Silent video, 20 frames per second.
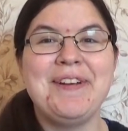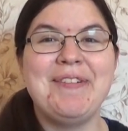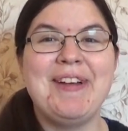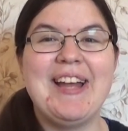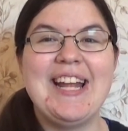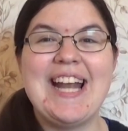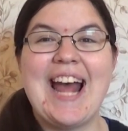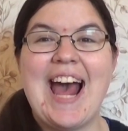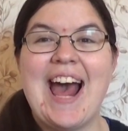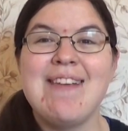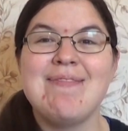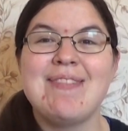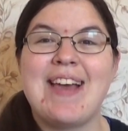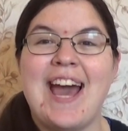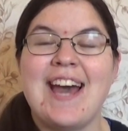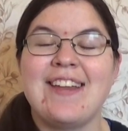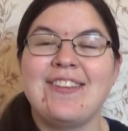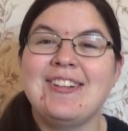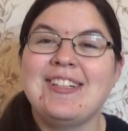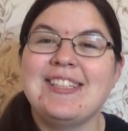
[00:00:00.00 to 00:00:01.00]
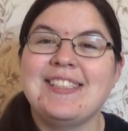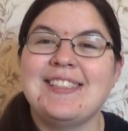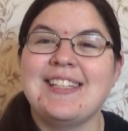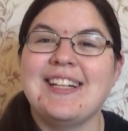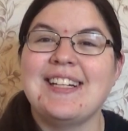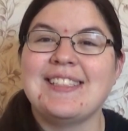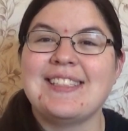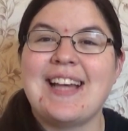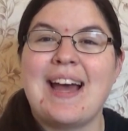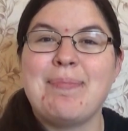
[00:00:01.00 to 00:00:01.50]
everyone, I'm Catherine
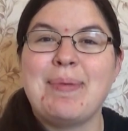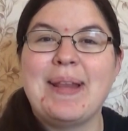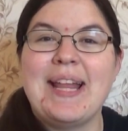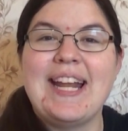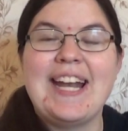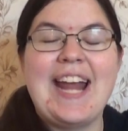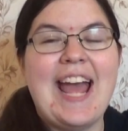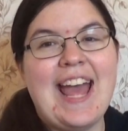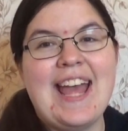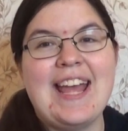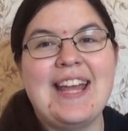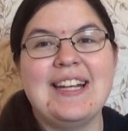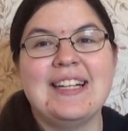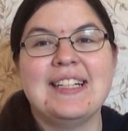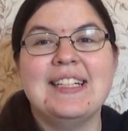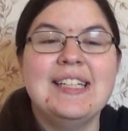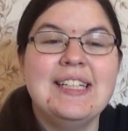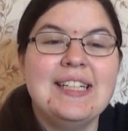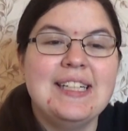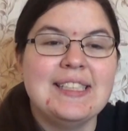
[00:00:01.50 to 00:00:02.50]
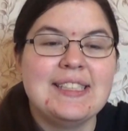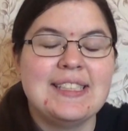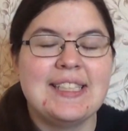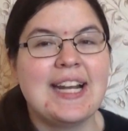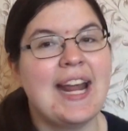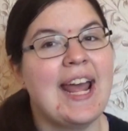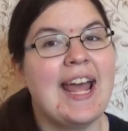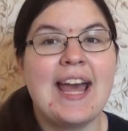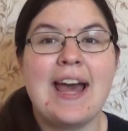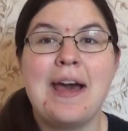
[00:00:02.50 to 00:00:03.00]
Desina-Sampelin, and
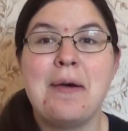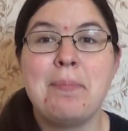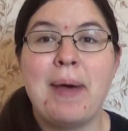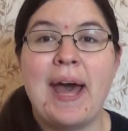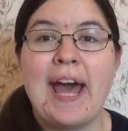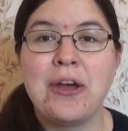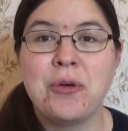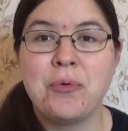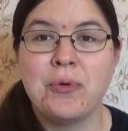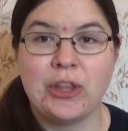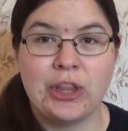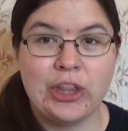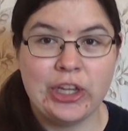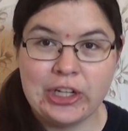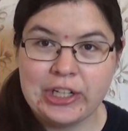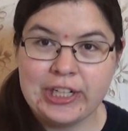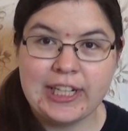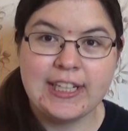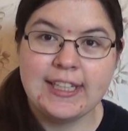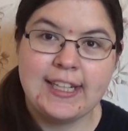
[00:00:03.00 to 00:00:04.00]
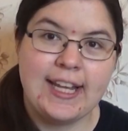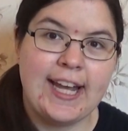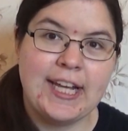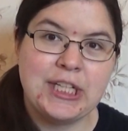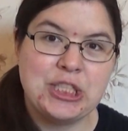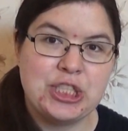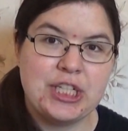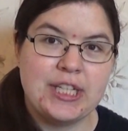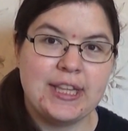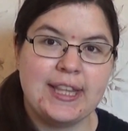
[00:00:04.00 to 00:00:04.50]
today I'm back with learning
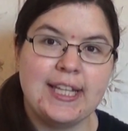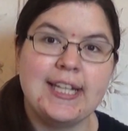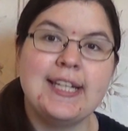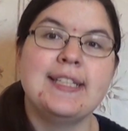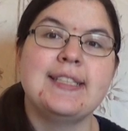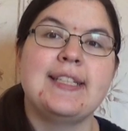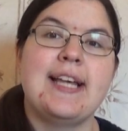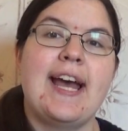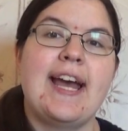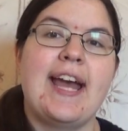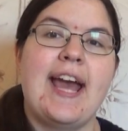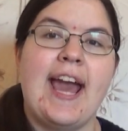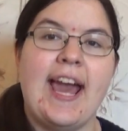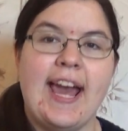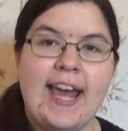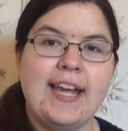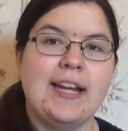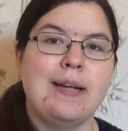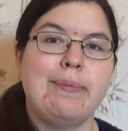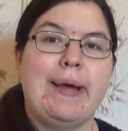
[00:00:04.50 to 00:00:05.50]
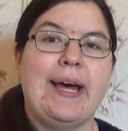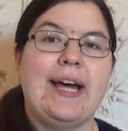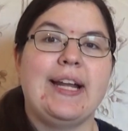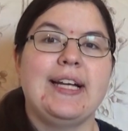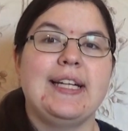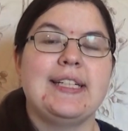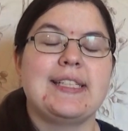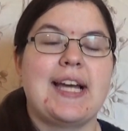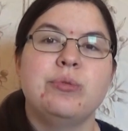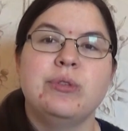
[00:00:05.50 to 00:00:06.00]
Dutch and things I hate about
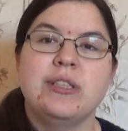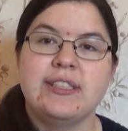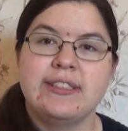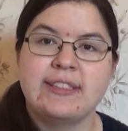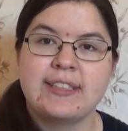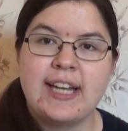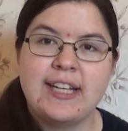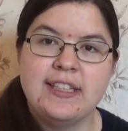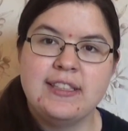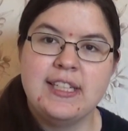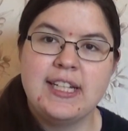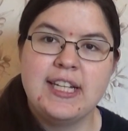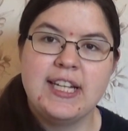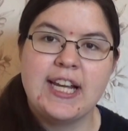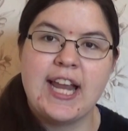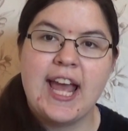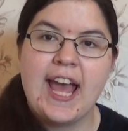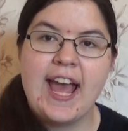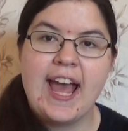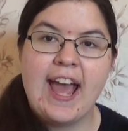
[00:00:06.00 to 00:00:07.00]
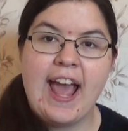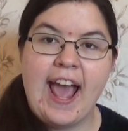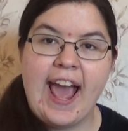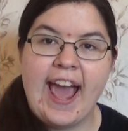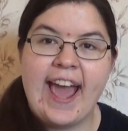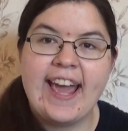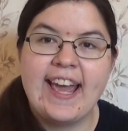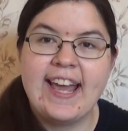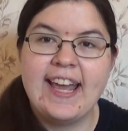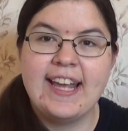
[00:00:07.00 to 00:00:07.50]
it. We're discussing
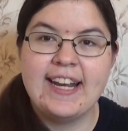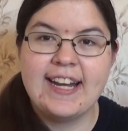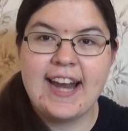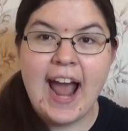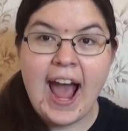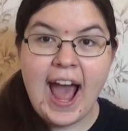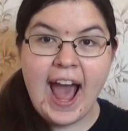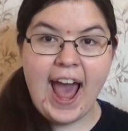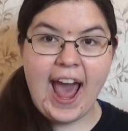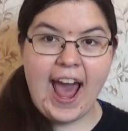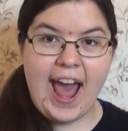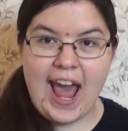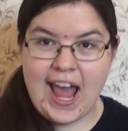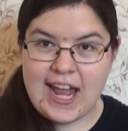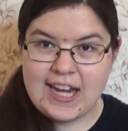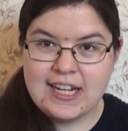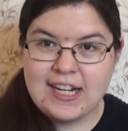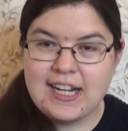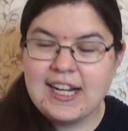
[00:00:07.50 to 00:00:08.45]
Geen and